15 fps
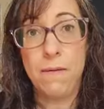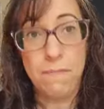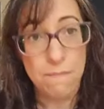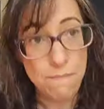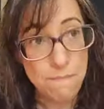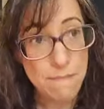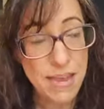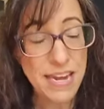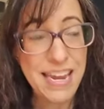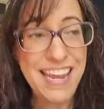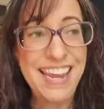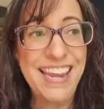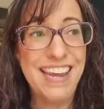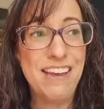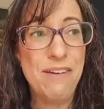
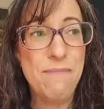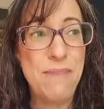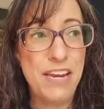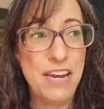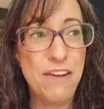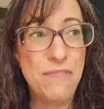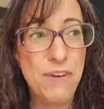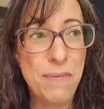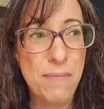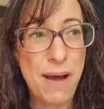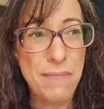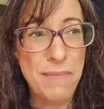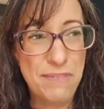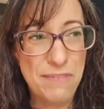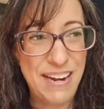many, many of your
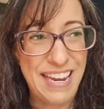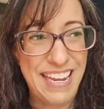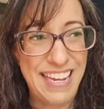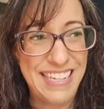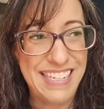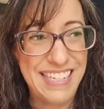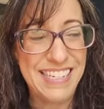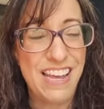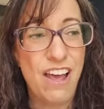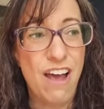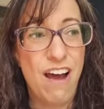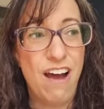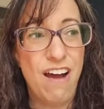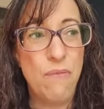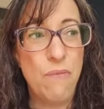mama friends
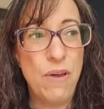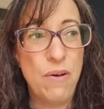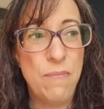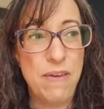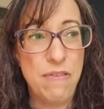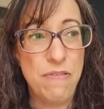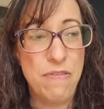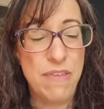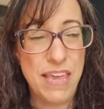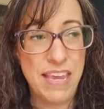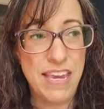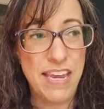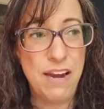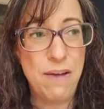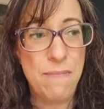will be
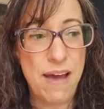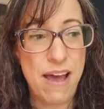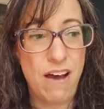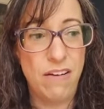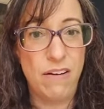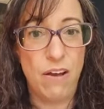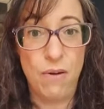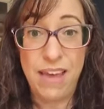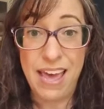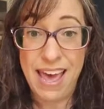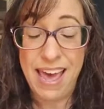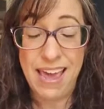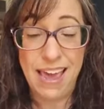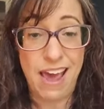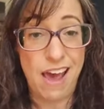thinking about,
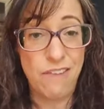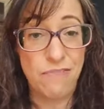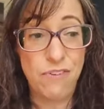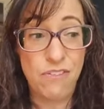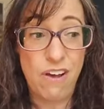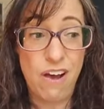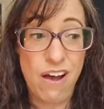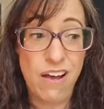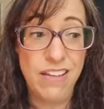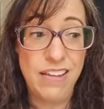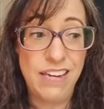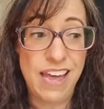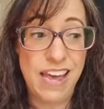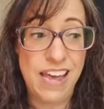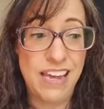okay, after the
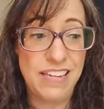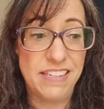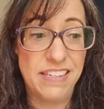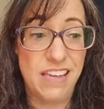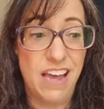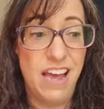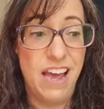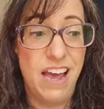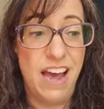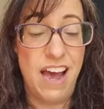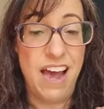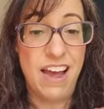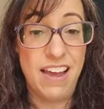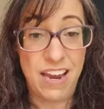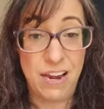holidays,
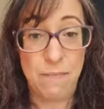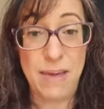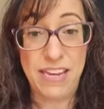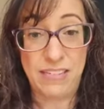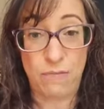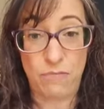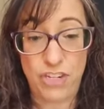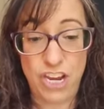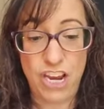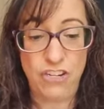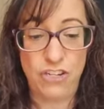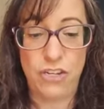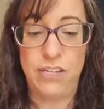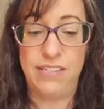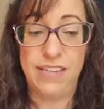I got to make some
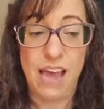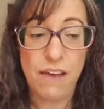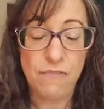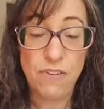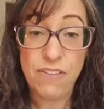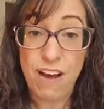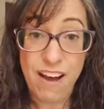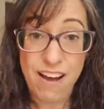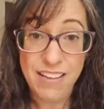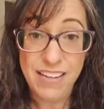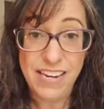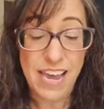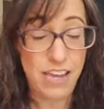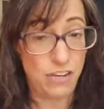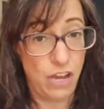changes. After the
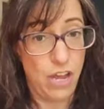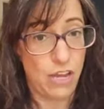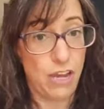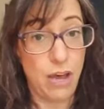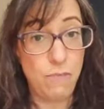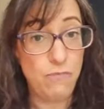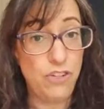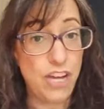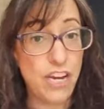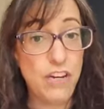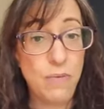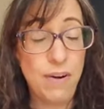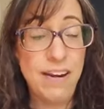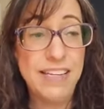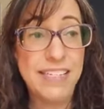holidays, come
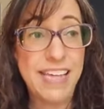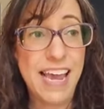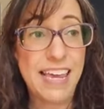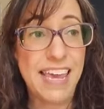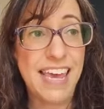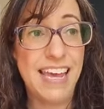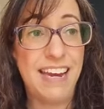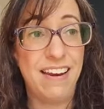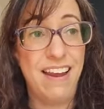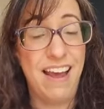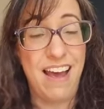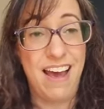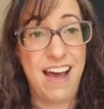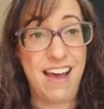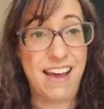January 2nd,
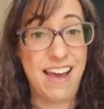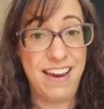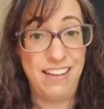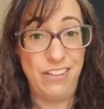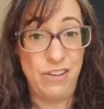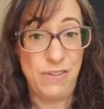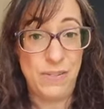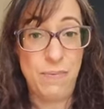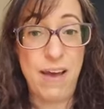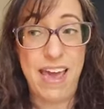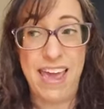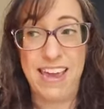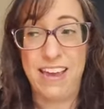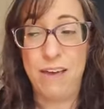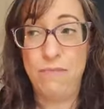I got to lose
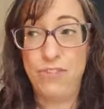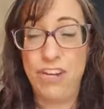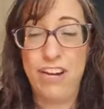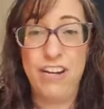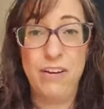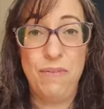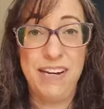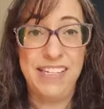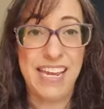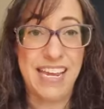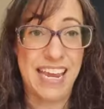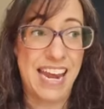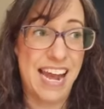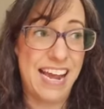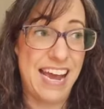weight. Come January
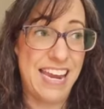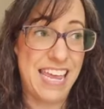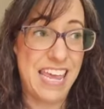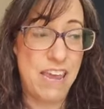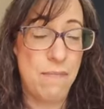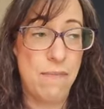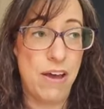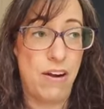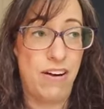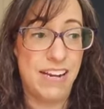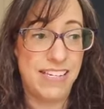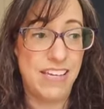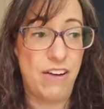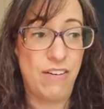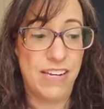2nd, I got to eat better,
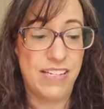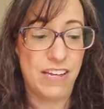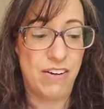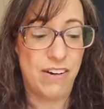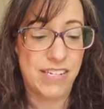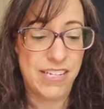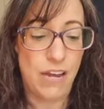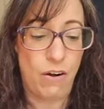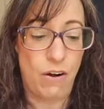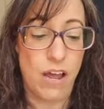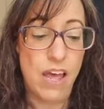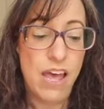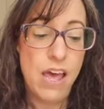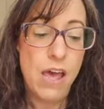et cetera, et cetera, et cetera.